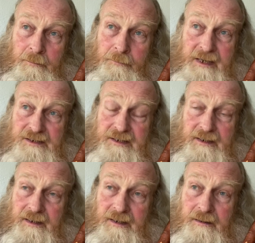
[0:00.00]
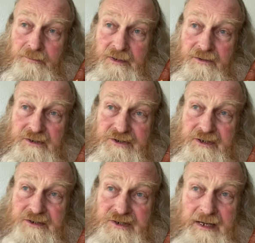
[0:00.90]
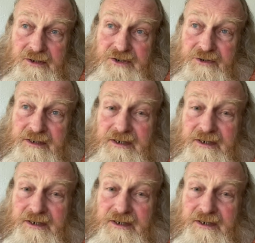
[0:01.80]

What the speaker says: basically the Christian centuries,